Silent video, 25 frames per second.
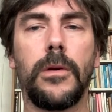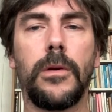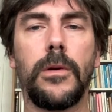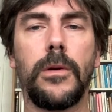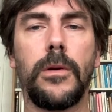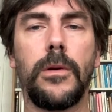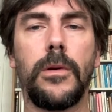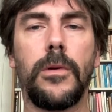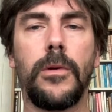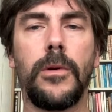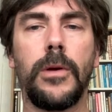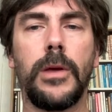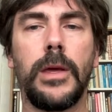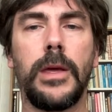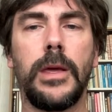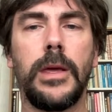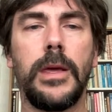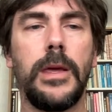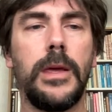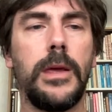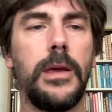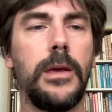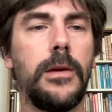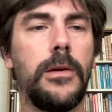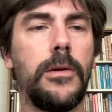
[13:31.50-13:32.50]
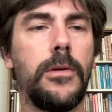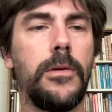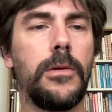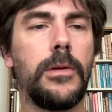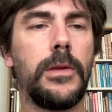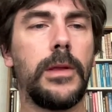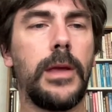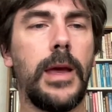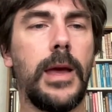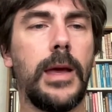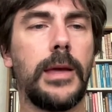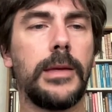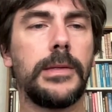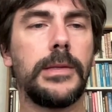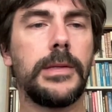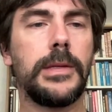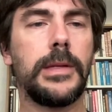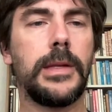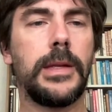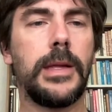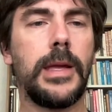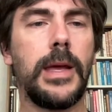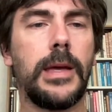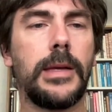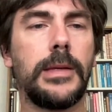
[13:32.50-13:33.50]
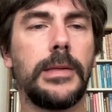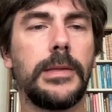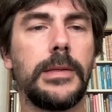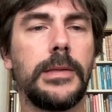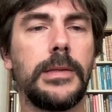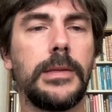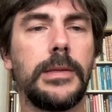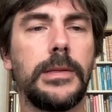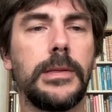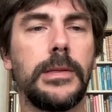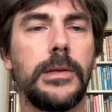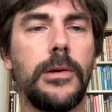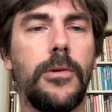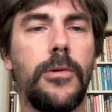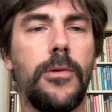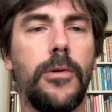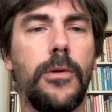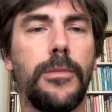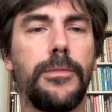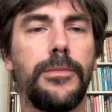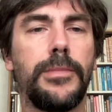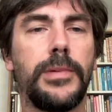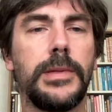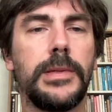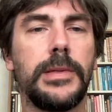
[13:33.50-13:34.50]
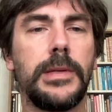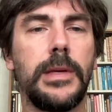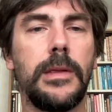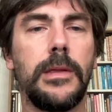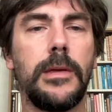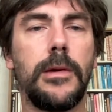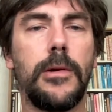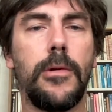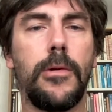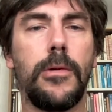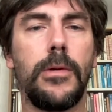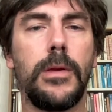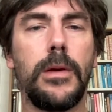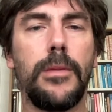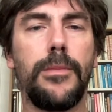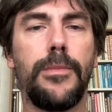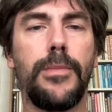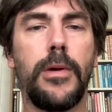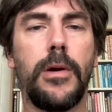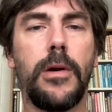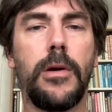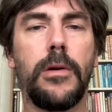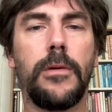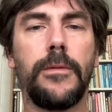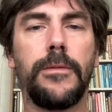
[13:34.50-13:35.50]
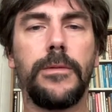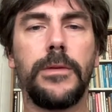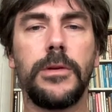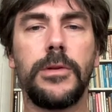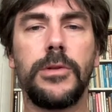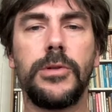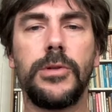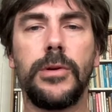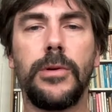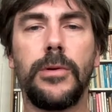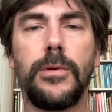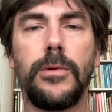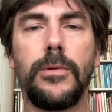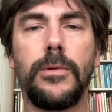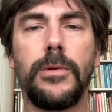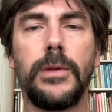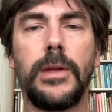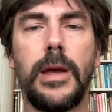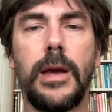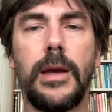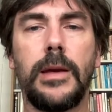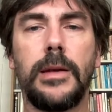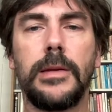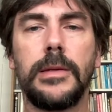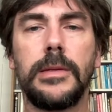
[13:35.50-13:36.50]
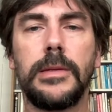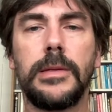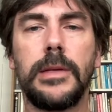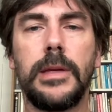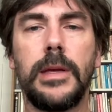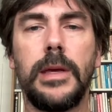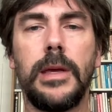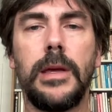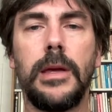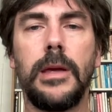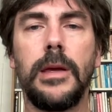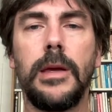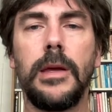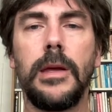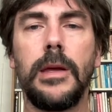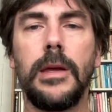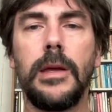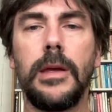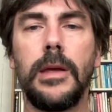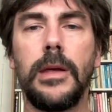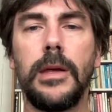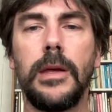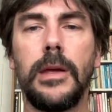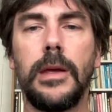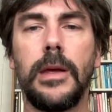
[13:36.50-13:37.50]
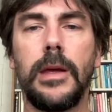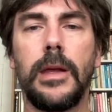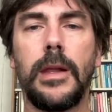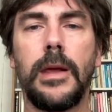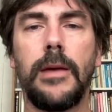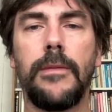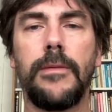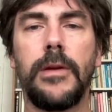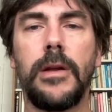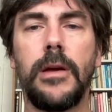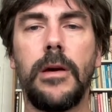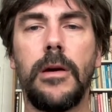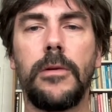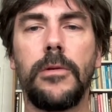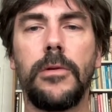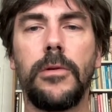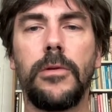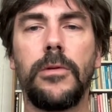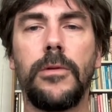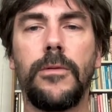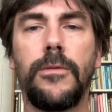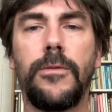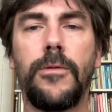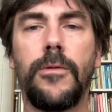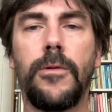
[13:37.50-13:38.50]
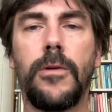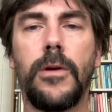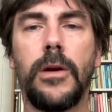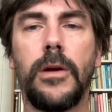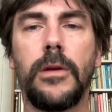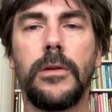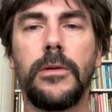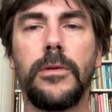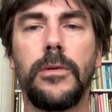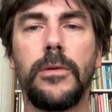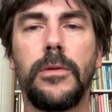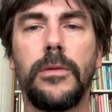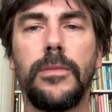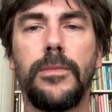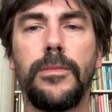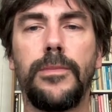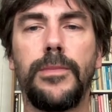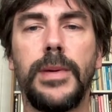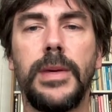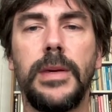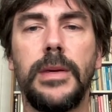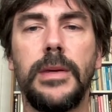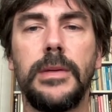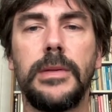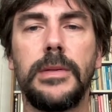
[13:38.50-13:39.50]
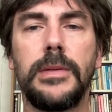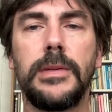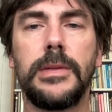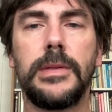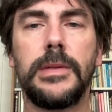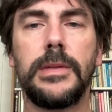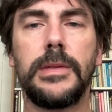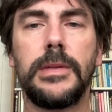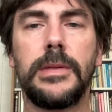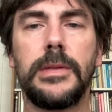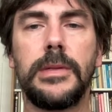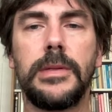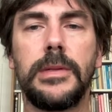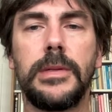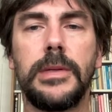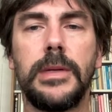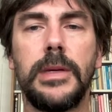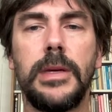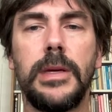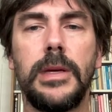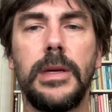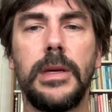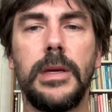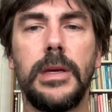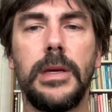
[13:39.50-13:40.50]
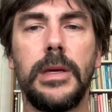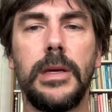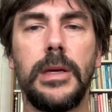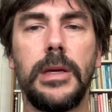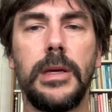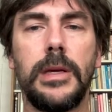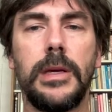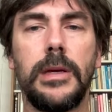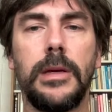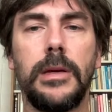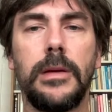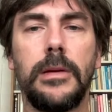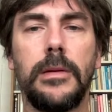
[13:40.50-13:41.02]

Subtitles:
cohered as texts corpus in the earlier part of the Zhou dynasty, 1100 to 400 BCE.